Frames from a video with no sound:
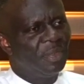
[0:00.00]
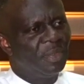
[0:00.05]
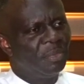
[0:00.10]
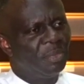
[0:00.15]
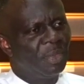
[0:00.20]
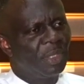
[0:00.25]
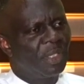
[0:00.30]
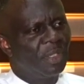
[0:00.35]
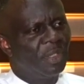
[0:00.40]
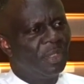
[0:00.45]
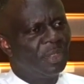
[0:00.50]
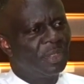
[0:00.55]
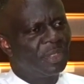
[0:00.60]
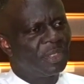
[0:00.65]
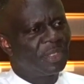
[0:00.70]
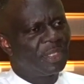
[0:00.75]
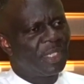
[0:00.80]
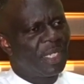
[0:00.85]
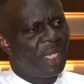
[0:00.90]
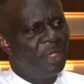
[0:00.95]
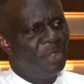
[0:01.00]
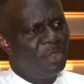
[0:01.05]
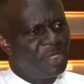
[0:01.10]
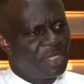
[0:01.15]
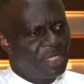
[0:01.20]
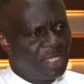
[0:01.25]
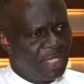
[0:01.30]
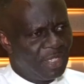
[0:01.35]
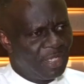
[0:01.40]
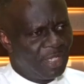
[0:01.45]
Because are you
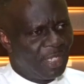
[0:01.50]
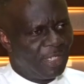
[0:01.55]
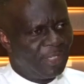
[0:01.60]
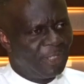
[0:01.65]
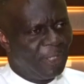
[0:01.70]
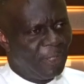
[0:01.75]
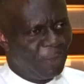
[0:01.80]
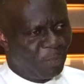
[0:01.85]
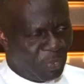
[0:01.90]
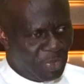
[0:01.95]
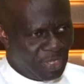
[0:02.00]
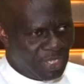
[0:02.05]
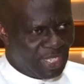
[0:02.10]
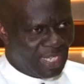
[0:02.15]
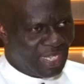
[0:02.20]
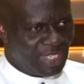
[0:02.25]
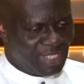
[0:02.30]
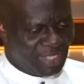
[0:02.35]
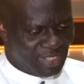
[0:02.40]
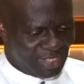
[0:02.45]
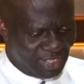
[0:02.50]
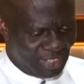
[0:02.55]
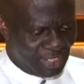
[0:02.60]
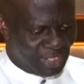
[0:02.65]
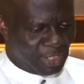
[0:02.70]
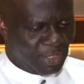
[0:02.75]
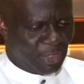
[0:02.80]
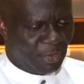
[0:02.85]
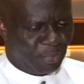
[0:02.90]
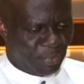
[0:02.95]
saying that the APC as it
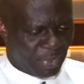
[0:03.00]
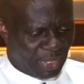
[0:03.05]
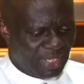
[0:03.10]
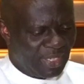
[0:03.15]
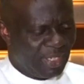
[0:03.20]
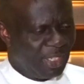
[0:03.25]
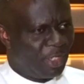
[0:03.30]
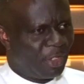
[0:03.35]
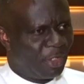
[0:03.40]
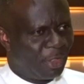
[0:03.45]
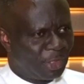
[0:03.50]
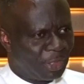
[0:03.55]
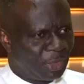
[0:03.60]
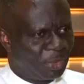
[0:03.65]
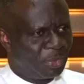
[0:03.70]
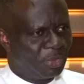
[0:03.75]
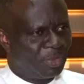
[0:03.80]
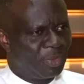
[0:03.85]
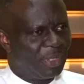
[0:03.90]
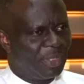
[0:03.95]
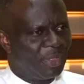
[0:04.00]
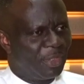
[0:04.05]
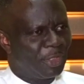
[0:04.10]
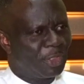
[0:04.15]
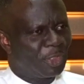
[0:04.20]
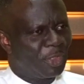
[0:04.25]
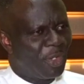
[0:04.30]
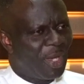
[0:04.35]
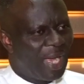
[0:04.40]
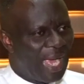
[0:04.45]
is presently constituted does
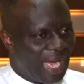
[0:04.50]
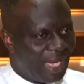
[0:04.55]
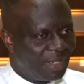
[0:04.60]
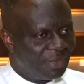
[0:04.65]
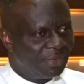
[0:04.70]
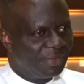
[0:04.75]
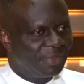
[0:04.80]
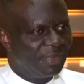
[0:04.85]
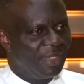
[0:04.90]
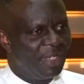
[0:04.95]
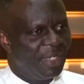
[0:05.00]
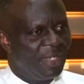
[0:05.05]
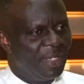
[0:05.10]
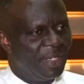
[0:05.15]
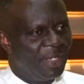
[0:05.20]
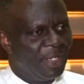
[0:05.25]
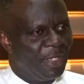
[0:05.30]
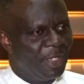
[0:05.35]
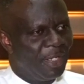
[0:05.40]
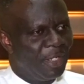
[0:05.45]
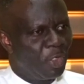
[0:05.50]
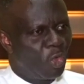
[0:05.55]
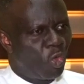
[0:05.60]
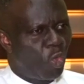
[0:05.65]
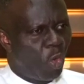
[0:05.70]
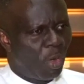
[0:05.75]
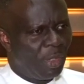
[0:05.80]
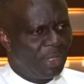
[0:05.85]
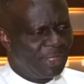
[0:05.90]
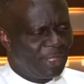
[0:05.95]
not have
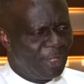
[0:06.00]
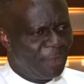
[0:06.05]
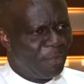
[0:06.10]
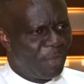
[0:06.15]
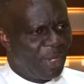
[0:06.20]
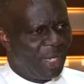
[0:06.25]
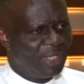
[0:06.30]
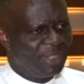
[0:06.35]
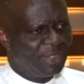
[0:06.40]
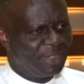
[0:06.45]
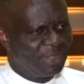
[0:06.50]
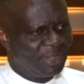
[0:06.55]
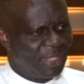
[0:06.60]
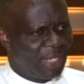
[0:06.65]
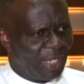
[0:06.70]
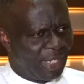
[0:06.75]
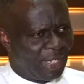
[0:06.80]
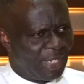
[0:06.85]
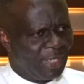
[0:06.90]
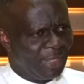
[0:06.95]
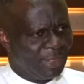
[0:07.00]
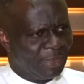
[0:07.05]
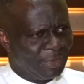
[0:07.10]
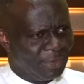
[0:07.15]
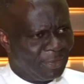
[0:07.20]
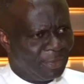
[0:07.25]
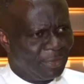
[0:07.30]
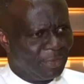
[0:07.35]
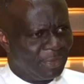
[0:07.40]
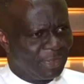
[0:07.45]
quality minds that can
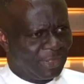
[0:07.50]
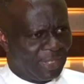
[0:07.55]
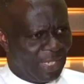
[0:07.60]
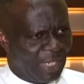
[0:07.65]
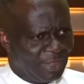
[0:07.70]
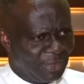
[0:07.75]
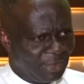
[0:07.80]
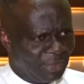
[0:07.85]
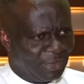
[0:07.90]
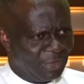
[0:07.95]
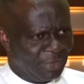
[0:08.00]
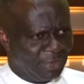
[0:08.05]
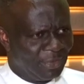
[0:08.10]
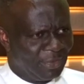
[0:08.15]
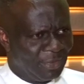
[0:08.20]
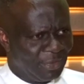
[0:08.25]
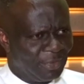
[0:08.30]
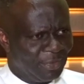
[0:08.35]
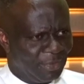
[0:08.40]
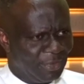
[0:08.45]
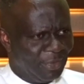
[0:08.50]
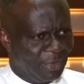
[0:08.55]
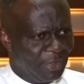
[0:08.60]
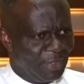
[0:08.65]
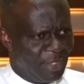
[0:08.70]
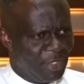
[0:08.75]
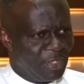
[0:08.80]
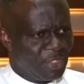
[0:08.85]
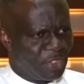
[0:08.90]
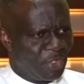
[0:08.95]
stand
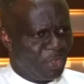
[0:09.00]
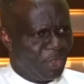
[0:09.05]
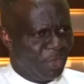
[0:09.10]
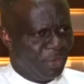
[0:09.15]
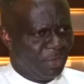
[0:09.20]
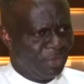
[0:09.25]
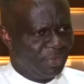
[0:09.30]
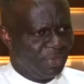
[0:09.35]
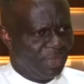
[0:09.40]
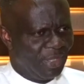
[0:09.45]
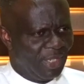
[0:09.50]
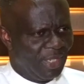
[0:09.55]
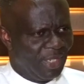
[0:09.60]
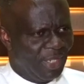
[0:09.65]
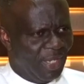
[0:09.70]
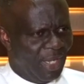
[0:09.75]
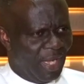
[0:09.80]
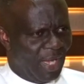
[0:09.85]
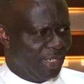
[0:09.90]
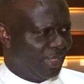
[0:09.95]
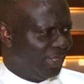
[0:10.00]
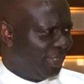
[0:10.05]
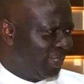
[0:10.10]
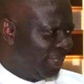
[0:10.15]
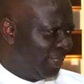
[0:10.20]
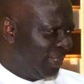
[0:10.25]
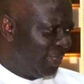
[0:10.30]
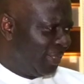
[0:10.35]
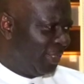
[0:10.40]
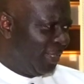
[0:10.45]
its own, and it
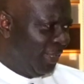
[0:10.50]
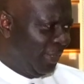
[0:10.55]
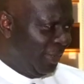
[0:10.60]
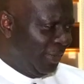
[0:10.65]
is a